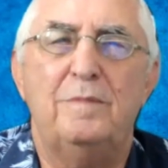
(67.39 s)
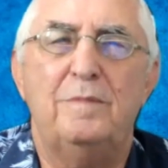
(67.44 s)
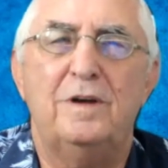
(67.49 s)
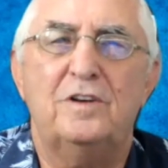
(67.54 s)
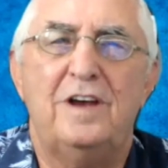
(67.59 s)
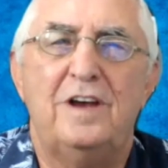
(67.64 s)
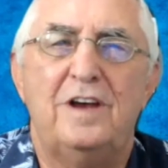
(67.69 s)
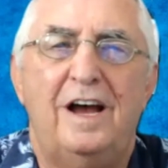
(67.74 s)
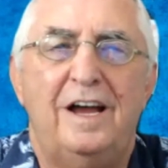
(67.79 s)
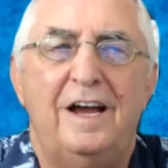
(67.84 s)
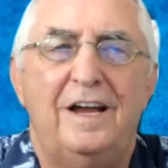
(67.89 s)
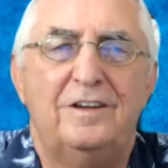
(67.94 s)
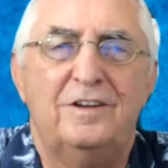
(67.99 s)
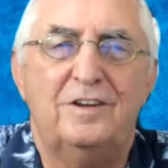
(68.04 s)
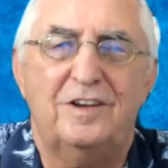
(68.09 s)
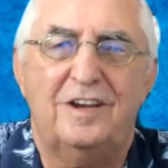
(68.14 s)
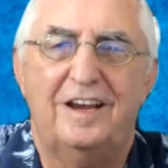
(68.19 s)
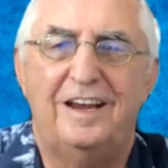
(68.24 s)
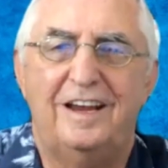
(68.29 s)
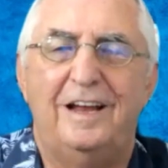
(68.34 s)

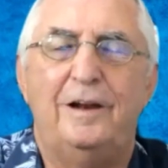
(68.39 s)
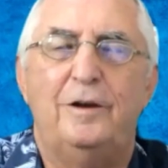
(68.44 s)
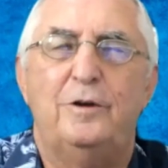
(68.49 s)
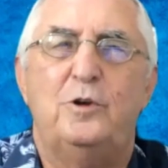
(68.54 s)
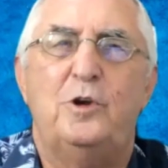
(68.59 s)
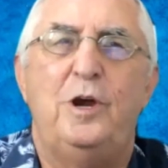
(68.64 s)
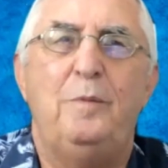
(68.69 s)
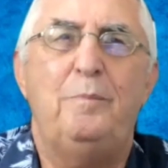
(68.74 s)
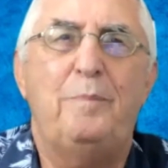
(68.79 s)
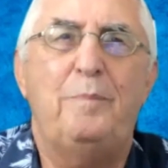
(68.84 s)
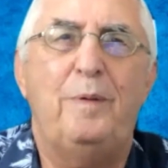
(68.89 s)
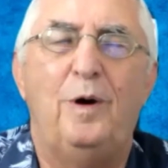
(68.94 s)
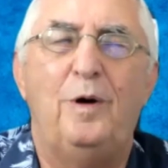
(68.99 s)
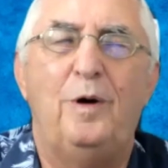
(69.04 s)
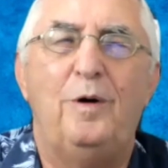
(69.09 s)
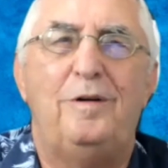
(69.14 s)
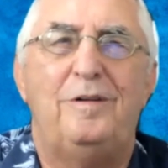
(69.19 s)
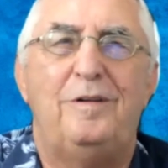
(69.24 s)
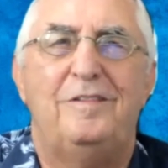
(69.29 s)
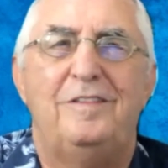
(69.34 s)
Besides El
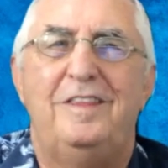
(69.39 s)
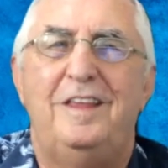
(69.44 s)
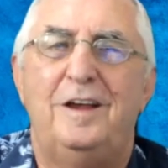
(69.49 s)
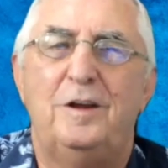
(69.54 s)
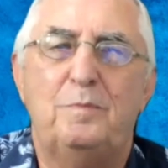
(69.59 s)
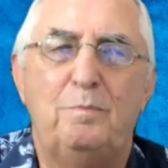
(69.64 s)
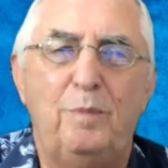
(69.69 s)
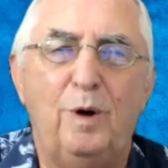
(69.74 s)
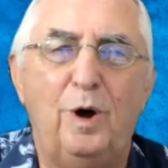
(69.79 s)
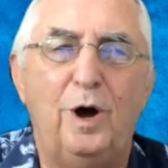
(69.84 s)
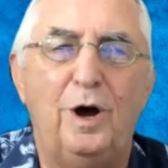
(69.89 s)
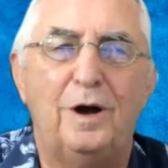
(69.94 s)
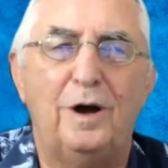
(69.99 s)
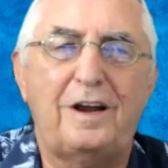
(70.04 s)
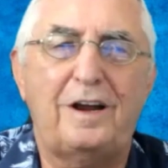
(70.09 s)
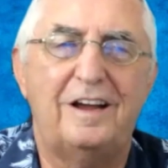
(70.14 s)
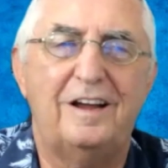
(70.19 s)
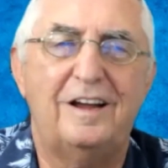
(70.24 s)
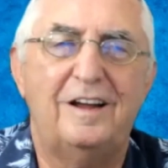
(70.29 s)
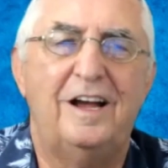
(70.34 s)
Cheapo, this book
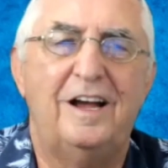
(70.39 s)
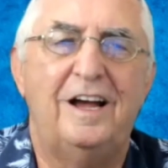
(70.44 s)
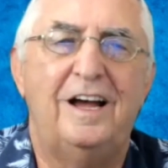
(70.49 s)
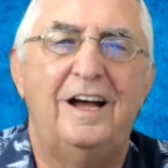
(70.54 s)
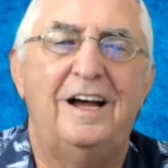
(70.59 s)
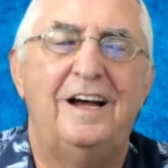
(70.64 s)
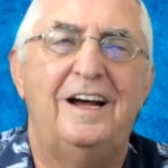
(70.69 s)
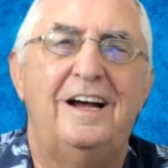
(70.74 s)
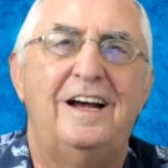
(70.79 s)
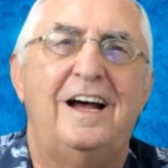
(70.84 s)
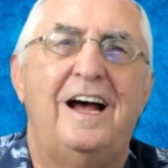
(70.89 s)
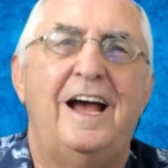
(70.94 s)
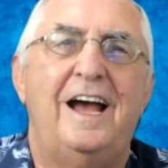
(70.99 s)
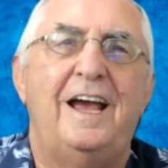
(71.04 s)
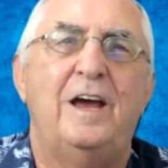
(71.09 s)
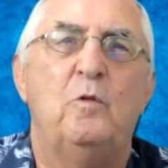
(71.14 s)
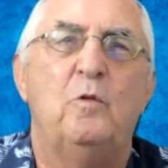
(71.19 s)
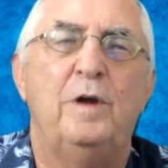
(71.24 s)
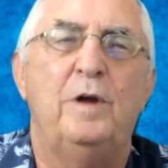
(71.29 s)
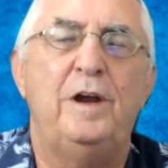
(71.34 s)
I
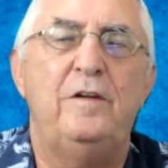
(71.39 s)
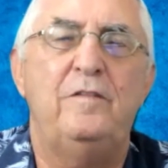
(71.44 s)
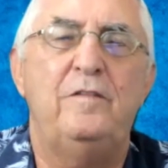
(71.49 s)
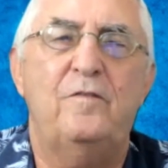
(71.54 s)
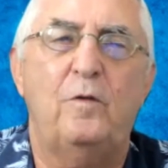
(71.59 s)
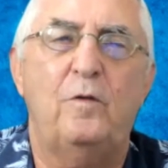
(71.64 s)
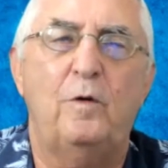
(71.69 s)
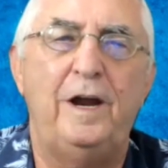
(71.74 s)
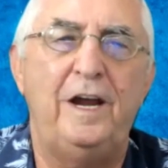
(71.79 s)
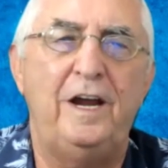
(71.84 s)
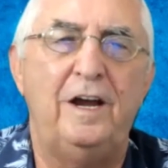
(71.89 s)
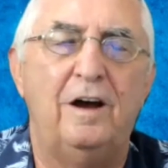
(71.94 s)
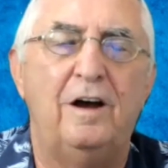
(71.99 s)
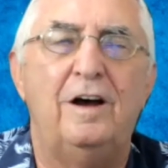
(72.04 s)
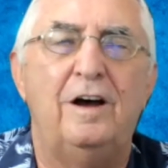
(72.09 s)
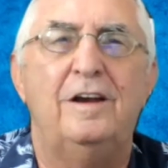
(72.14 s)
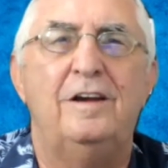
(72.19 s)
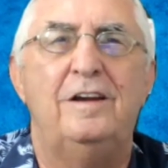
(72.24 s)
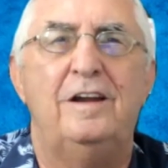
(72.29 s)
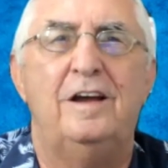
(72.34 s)
can read free
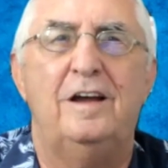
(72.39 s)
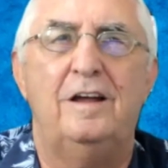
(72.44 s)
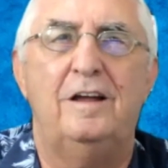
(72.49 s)
on